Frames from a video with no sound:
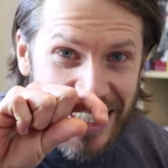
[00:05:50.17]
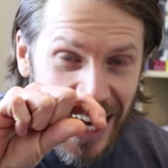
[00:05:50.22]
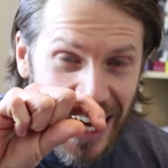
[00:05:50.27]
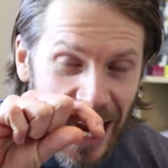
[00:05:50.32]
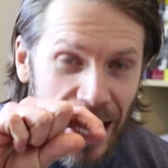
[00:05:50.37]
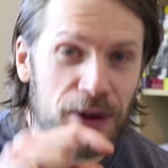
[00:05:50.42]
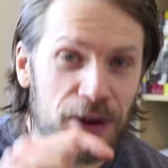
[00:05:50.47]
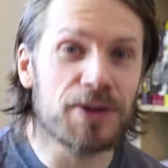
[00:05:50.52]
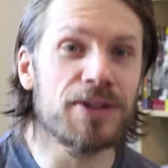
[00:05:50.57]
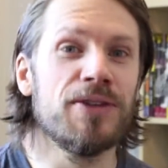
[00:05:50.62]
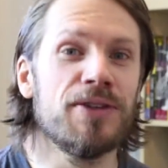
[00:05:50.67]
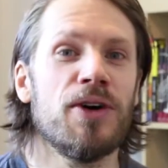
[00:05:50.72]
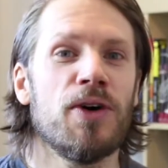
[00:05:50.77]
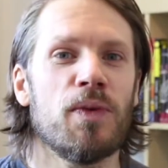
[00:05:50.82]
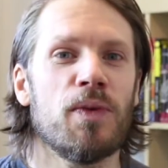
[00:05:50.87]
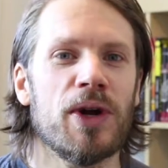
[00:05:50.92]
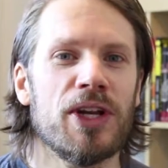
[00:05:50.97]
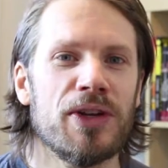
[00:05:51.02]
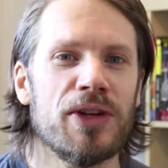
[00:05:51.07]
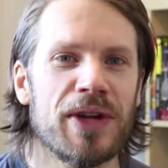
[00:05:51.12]
down
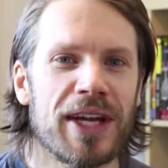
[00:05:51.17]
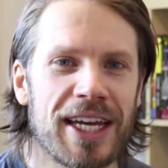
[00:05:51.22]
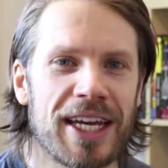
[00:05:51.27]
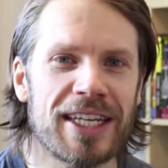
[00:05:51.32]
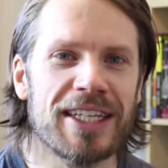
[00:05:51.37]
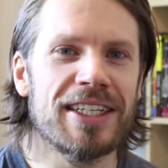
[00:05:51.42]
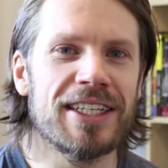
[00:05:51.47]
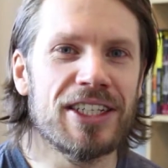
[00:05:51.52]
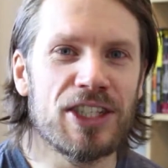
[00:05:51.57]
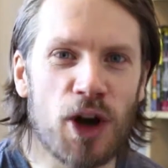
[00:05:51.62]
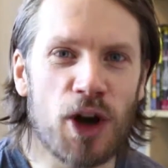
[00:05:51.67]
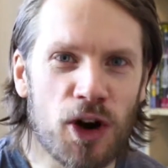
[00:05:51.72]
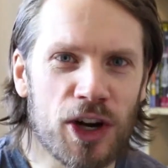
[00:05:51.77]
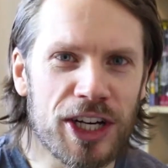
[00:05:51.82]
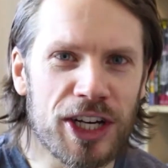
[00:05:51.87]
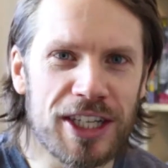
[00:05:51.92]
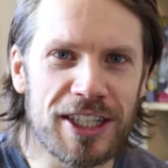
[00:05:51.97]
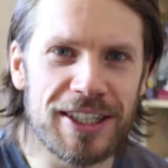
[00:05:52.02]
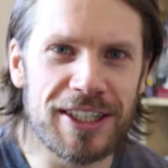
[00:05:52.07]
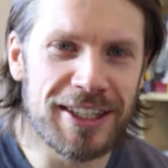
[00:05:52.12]
when you eat
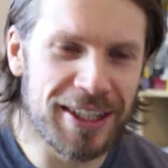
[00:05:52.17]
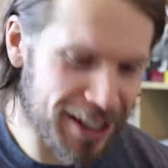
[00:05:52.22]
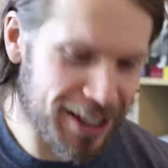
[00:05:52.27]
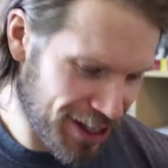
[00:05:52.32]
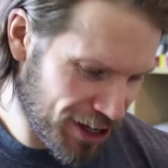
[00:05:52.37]
yogurt,